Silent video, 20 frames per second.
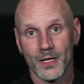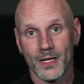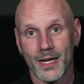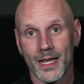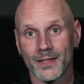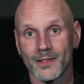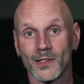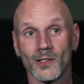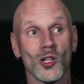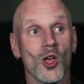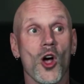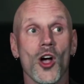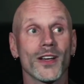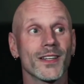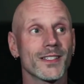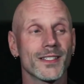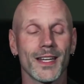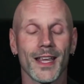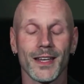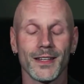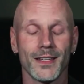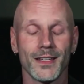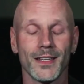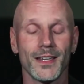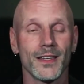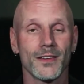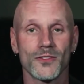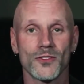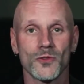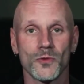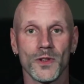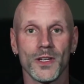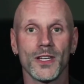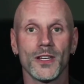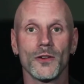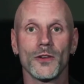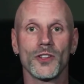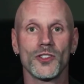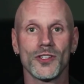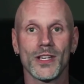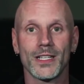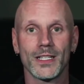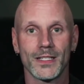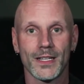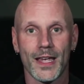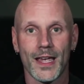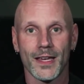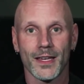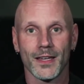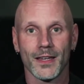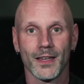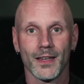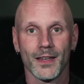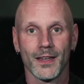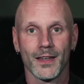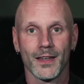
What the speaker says: and it has a long-standing history here at Genetec.